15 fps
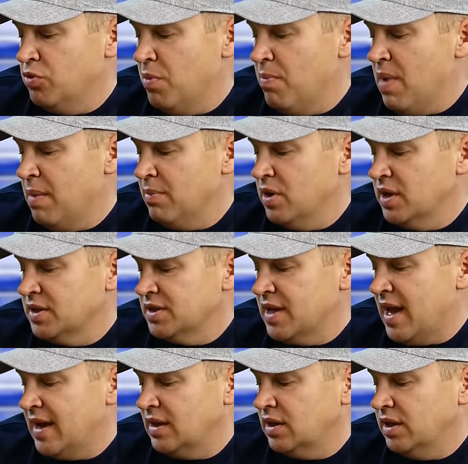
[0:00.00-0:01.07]
remember
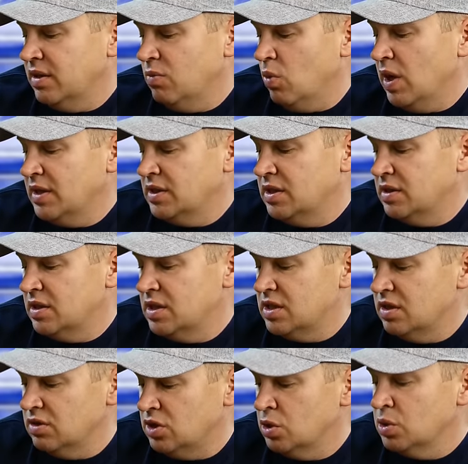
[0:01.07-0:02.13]
exactly what the
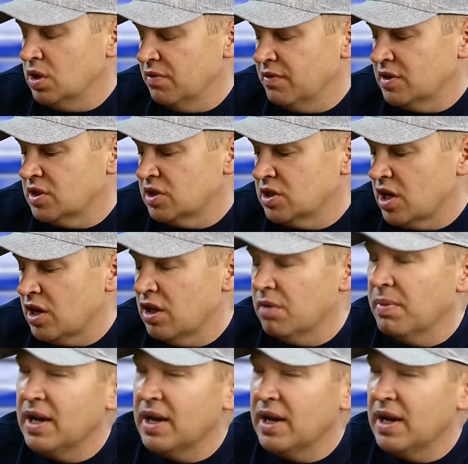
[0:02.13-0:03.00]
two differences are there,